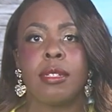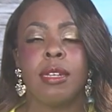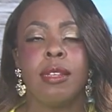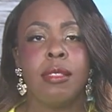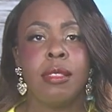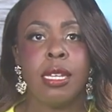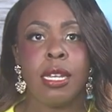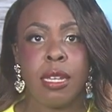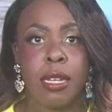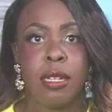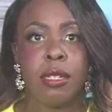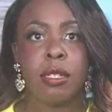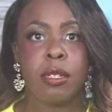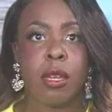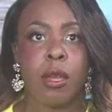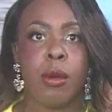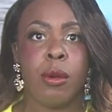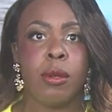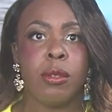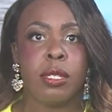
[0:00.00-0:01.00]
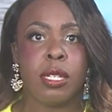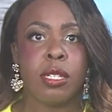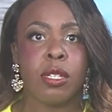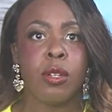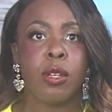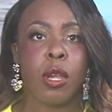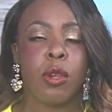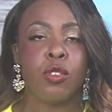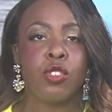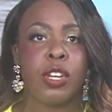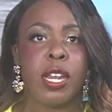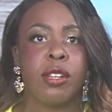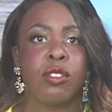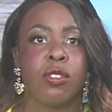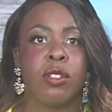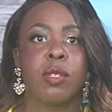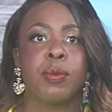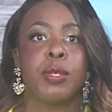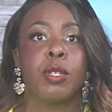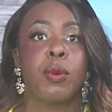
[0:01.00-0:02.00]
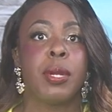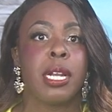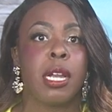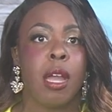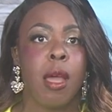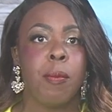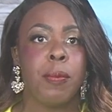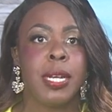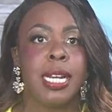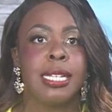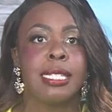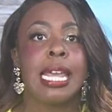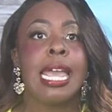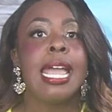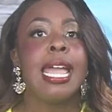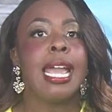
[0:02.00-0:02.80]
the East Coast as negotiations between companies